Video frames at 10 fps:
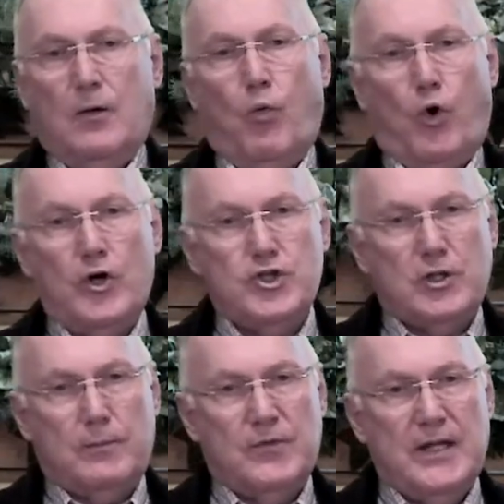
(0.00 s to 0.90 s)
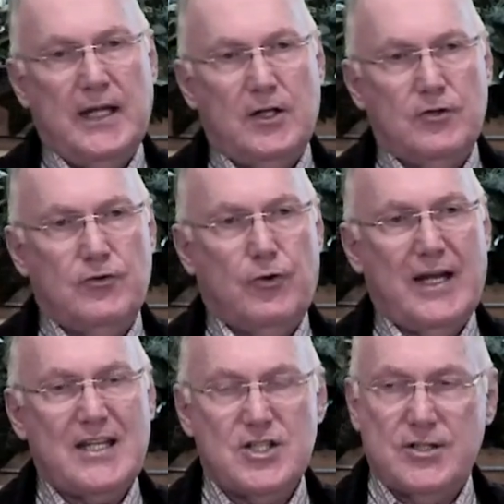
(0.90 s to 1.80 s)
Worship then
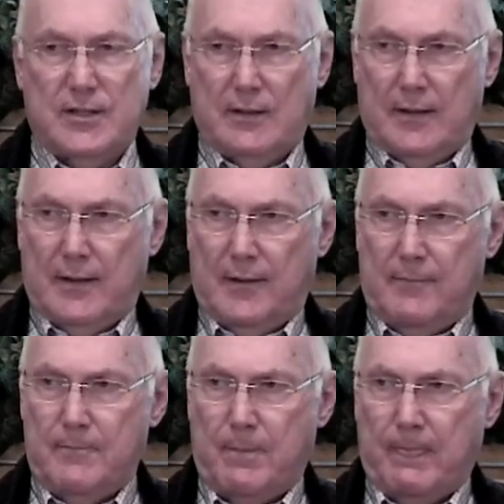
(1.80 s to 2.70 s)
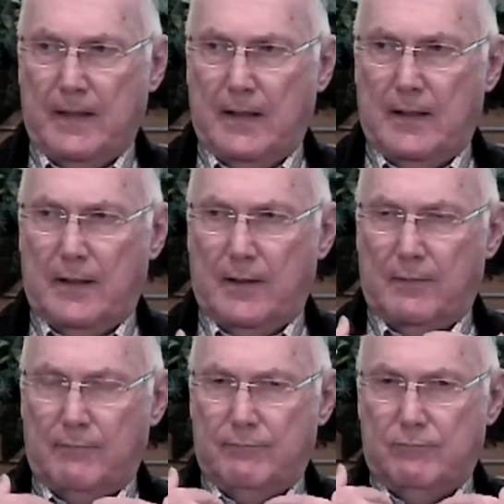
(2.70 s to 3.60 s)
trans uh,
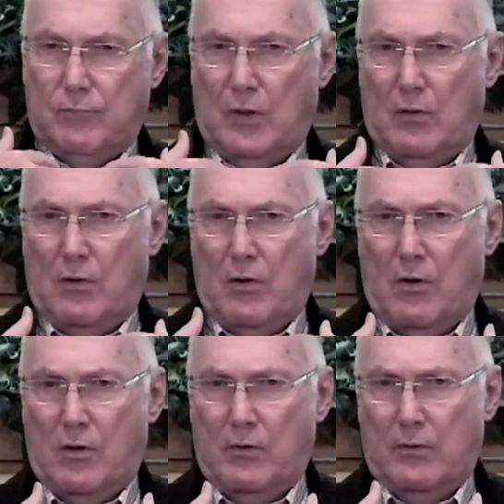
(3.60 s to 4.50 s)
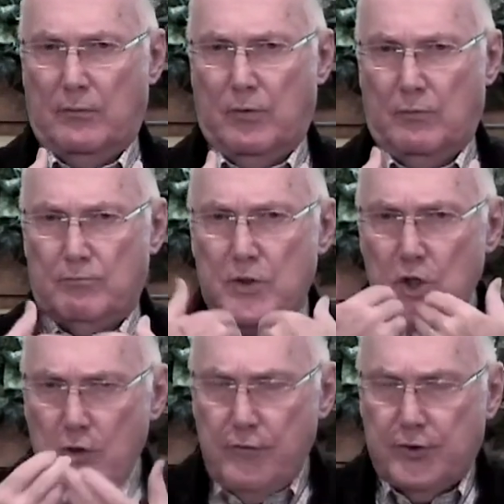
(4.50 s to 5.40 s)
uh, or, or
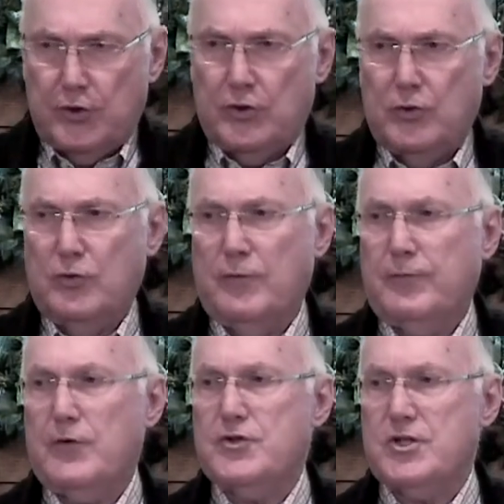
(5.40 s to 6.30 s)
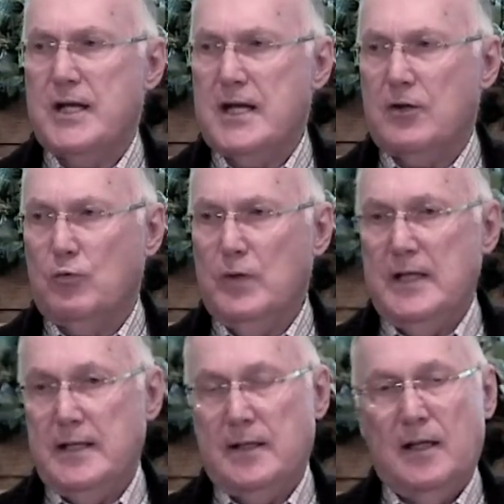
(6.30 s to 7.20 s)
moved to the first day of the
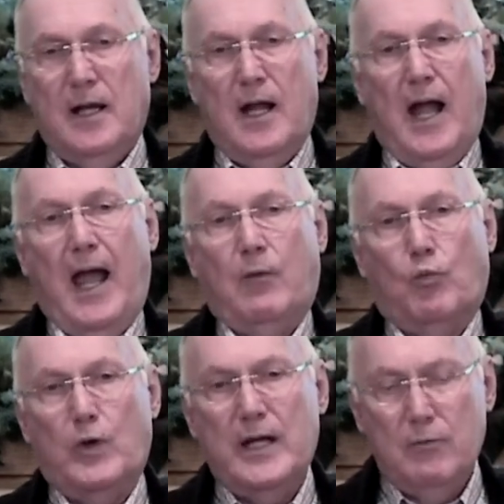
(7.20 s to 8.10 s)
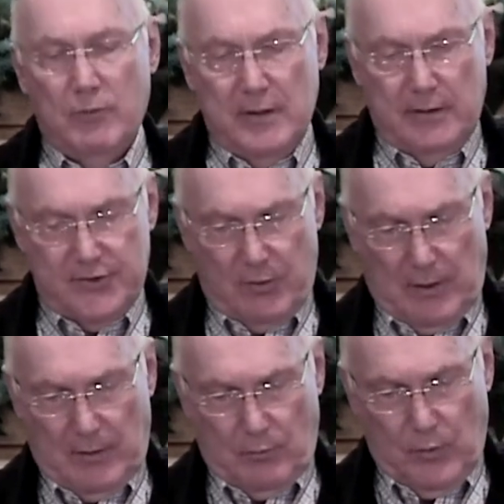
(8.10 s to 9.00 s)
week, and we re,
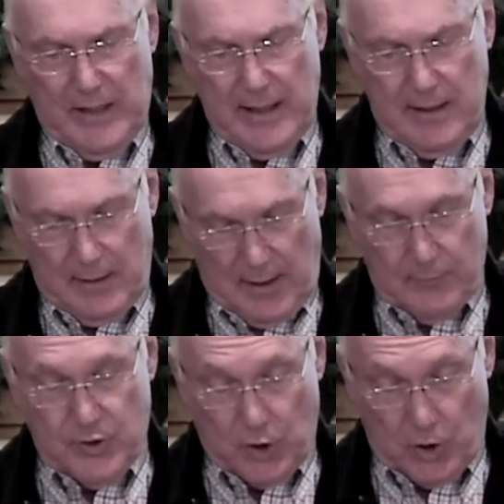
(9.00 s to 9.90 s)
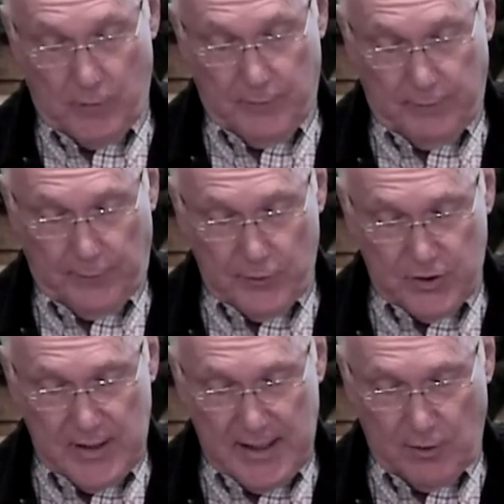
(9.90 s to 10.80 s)
uh, we observe the
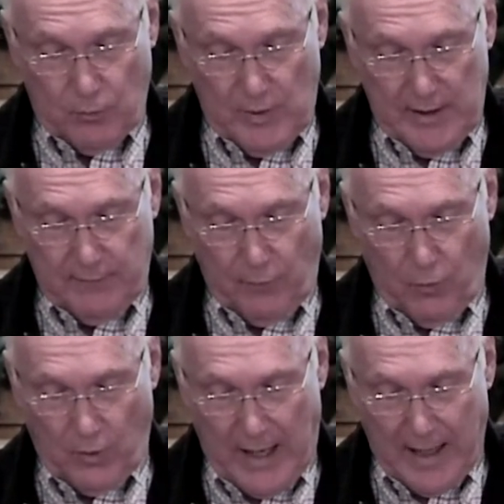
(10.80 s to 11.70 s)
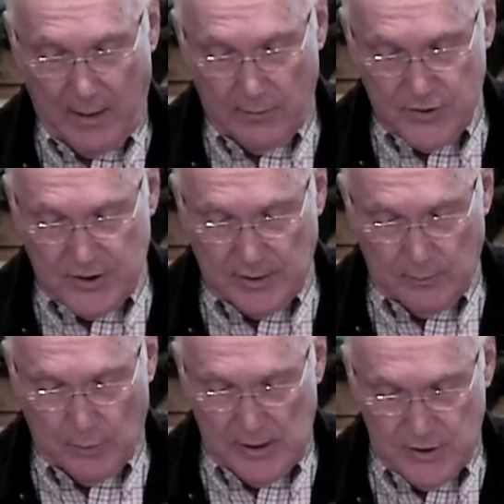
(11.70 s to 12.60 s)
first day of the week for our
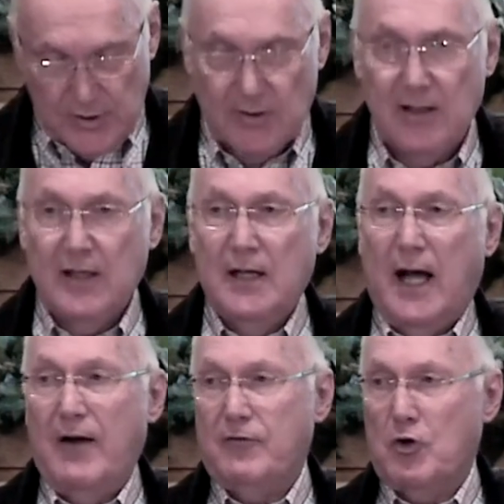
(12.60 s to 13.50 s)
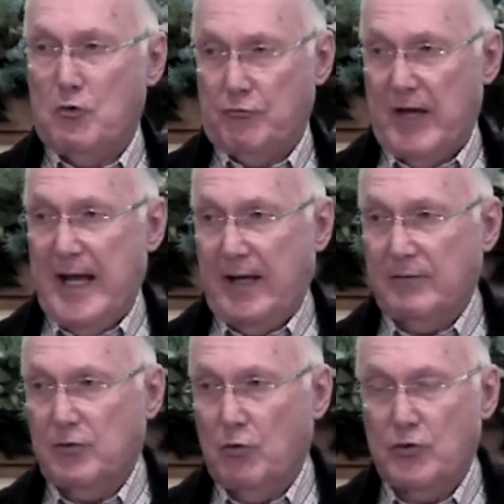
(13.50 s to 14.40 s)
celebration. I've known that,
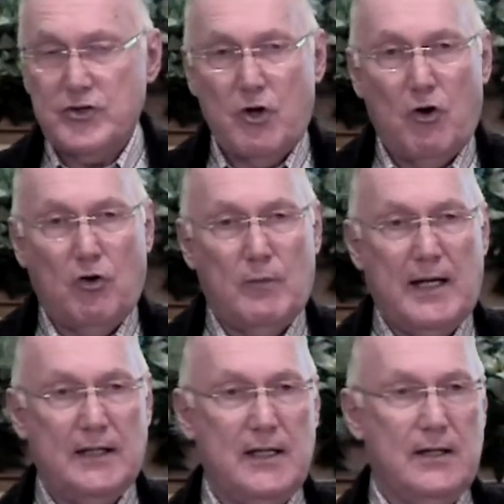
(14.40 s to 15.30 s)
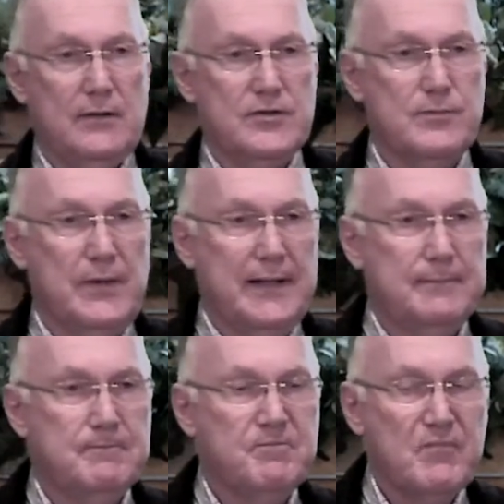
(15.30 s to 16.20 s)
of course, all my years,
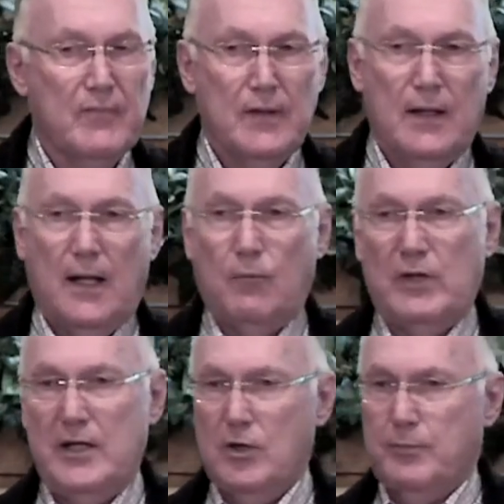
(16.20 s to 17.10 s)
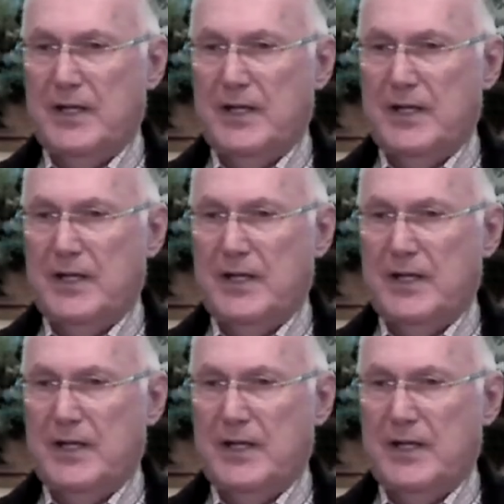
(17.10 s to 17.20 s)
but we hear